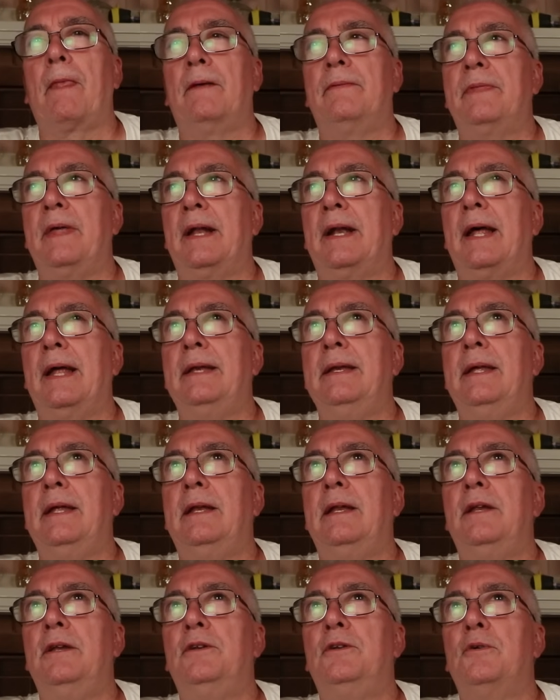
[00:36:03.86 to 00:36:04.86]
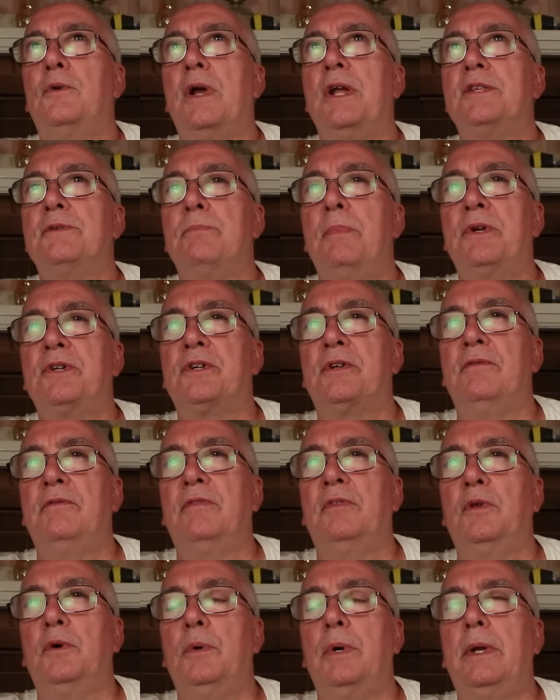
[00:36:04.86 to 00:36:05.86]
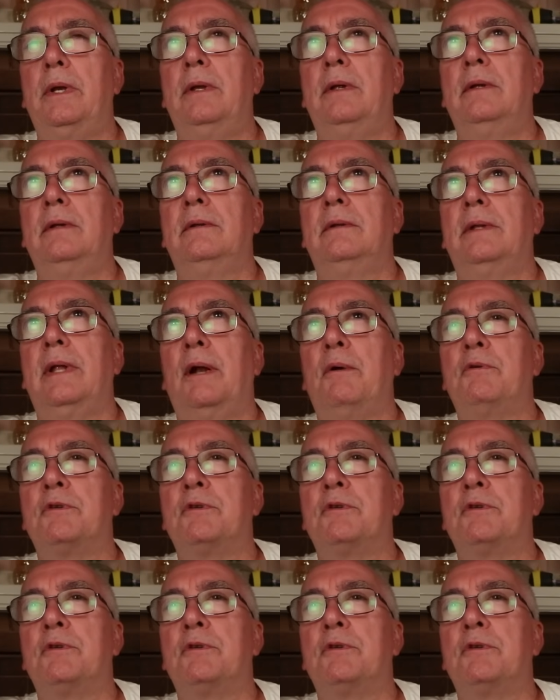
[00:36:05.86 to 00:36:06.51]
that I needed transmission fluid that